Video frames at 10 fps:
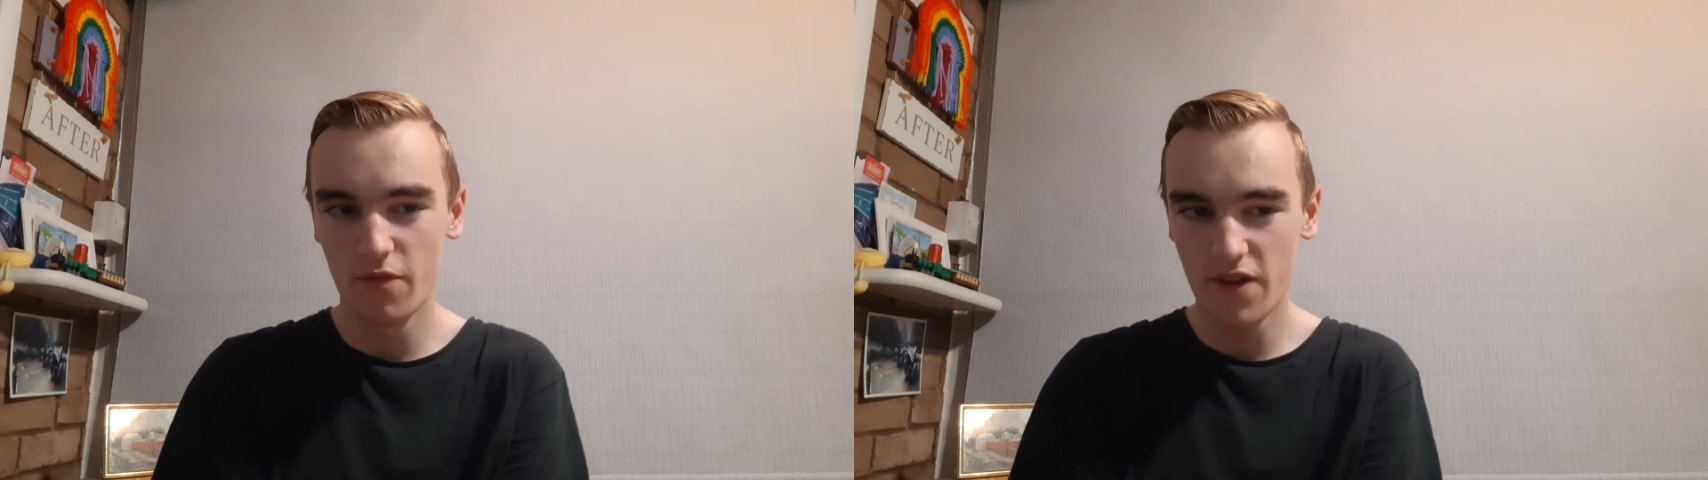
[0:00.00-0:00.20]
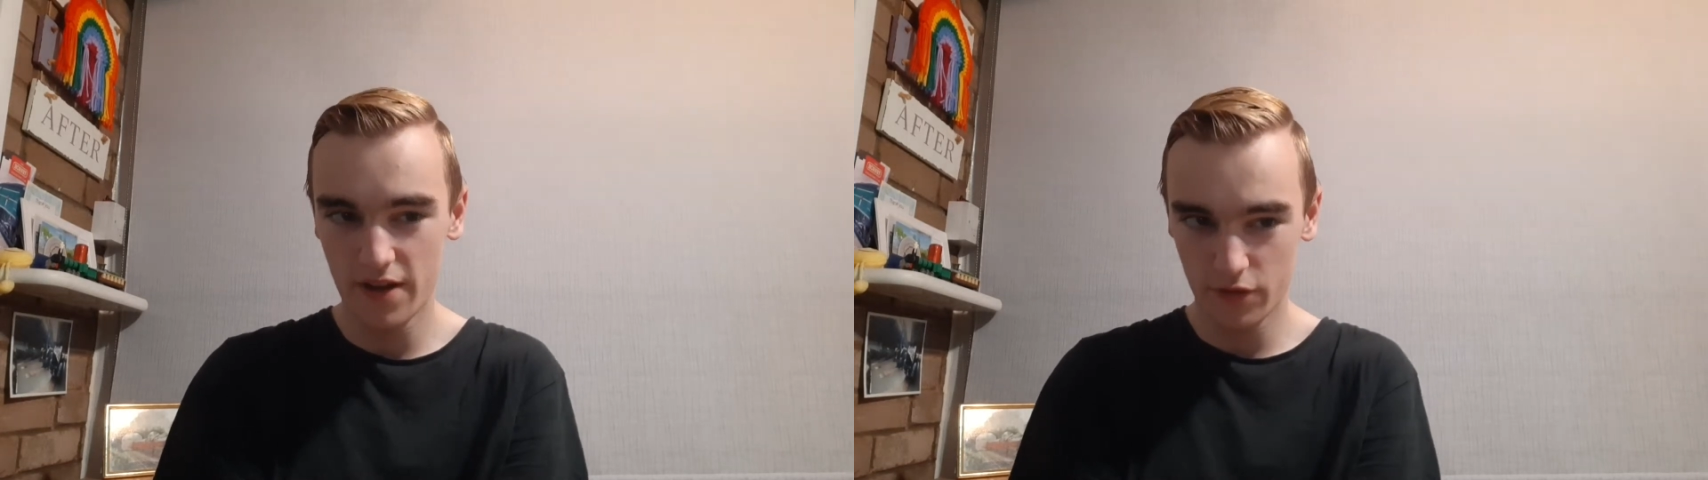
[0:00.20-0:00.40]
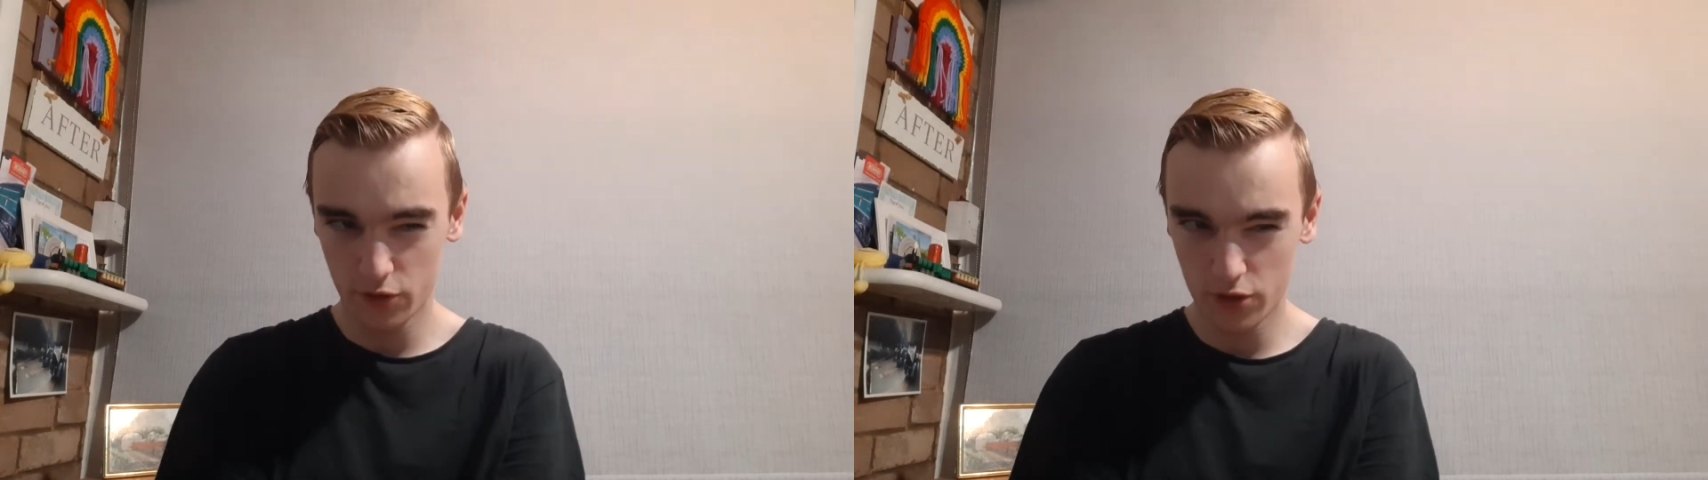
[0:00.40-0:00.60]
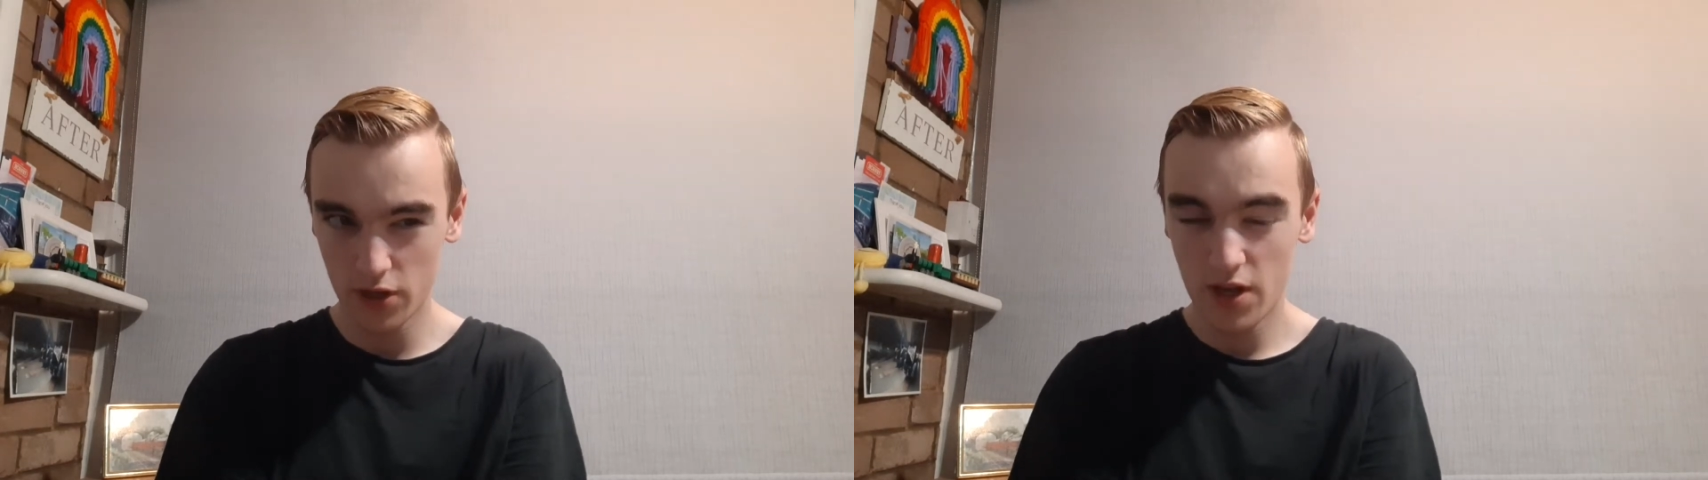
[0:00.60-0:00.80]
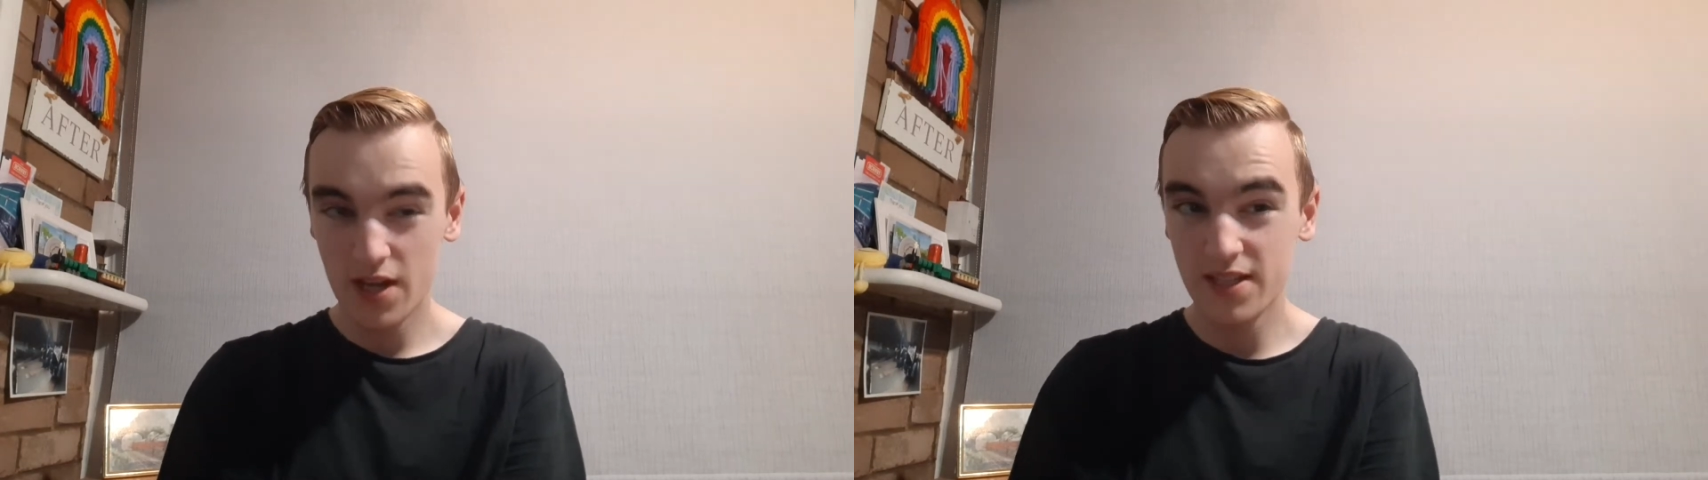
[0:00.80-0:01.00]

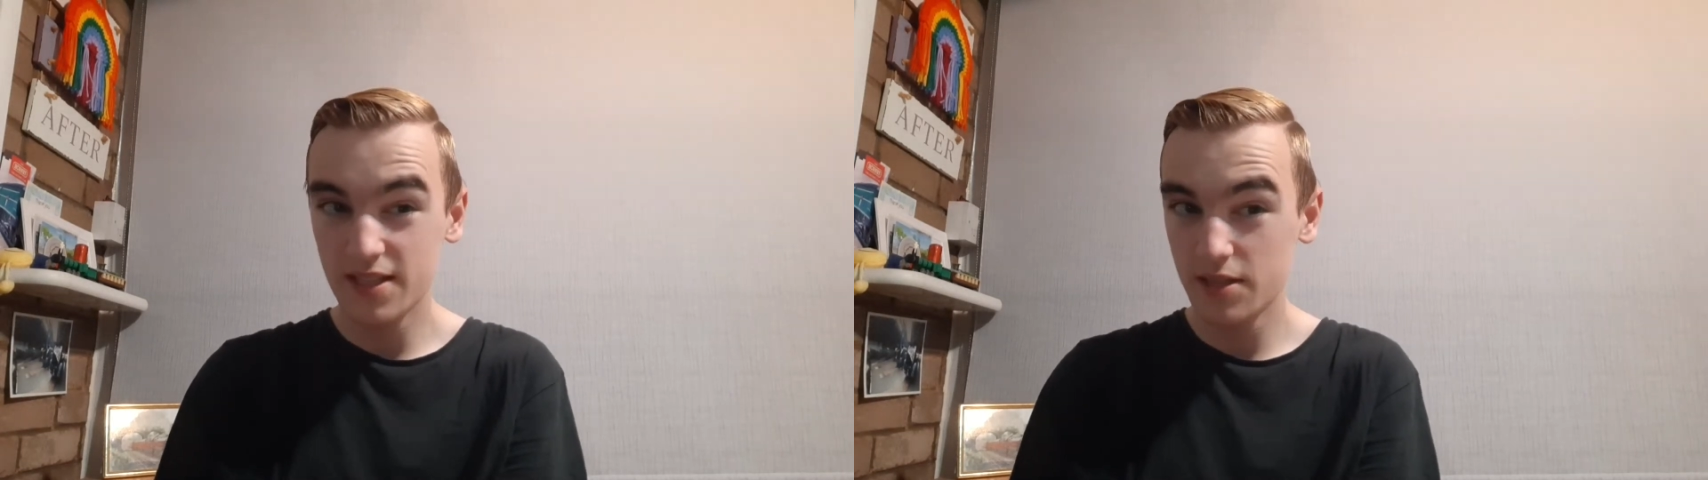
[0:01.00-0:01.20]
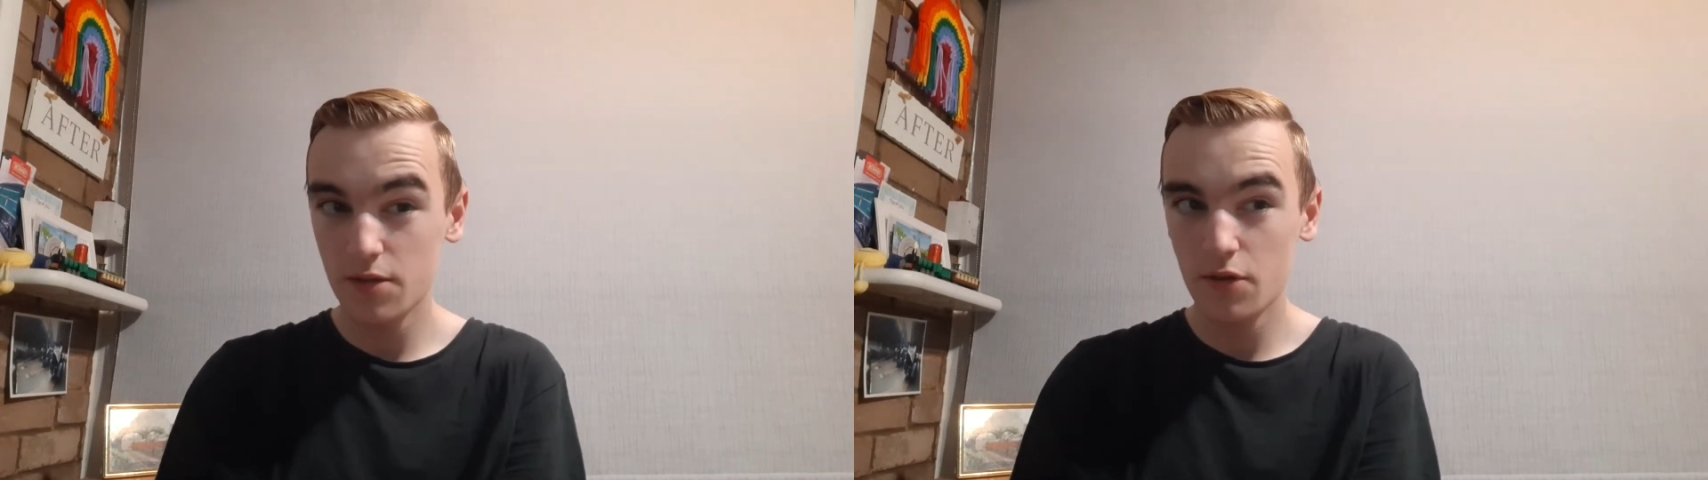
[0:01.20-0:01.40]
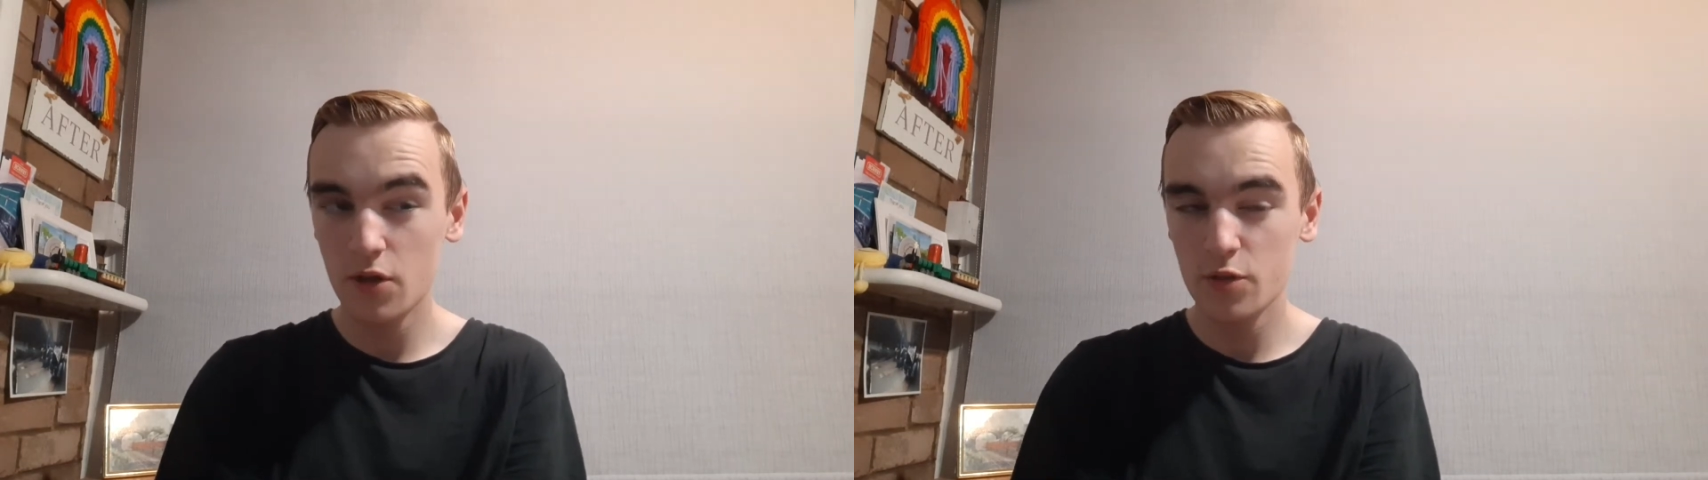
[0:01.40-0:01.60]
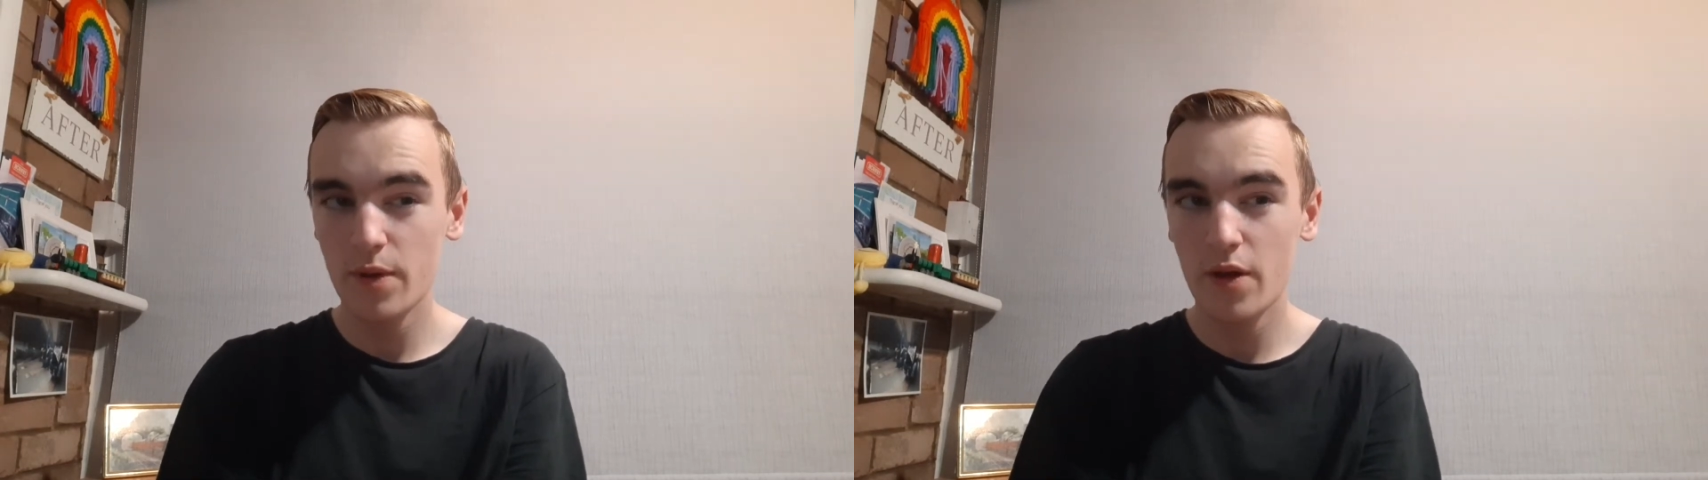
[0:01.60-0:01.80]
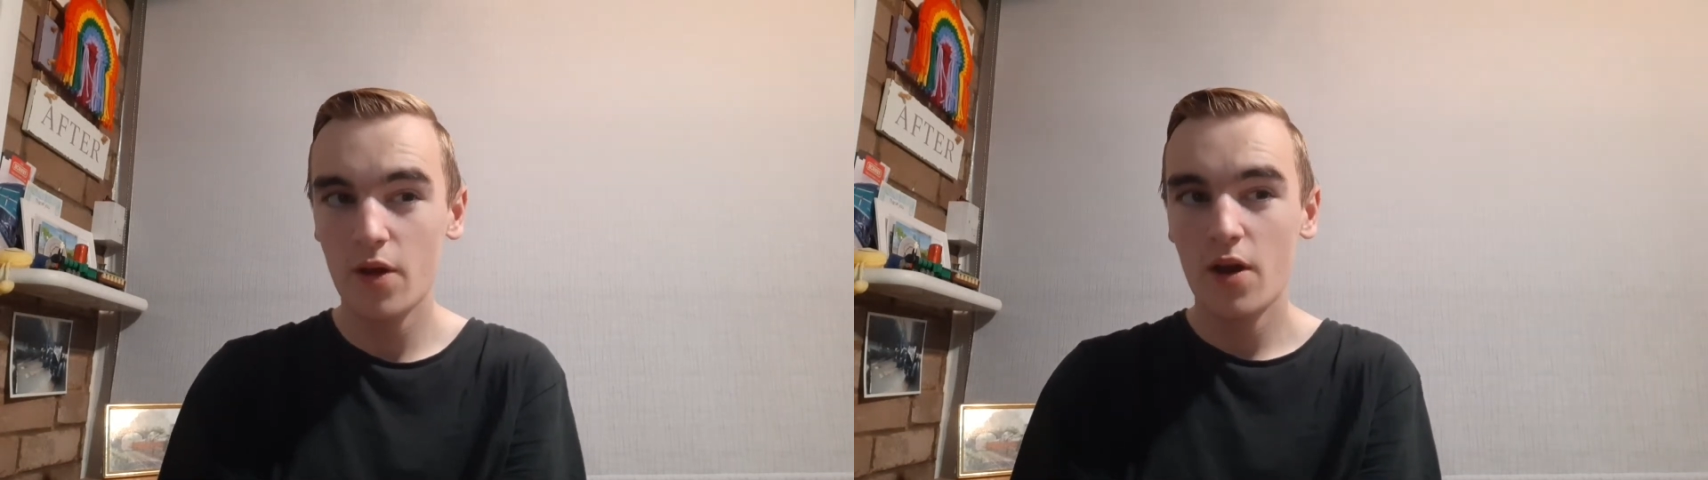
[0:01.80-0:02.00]
563
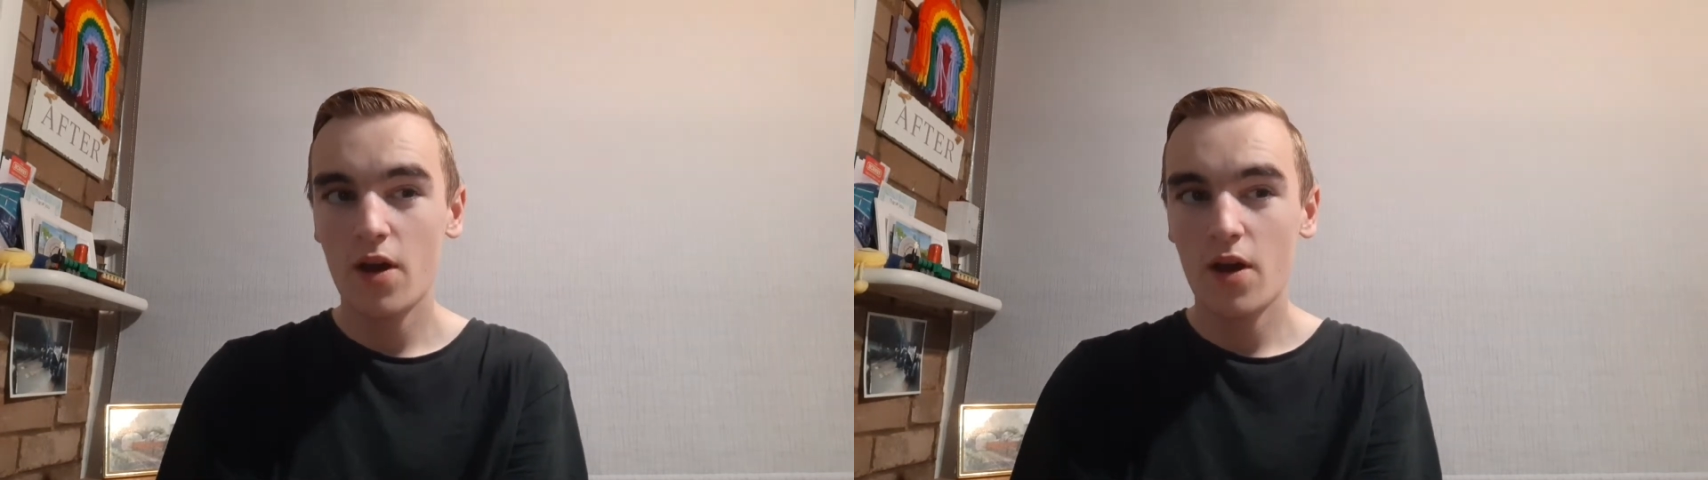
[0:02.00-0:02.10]
horsepower.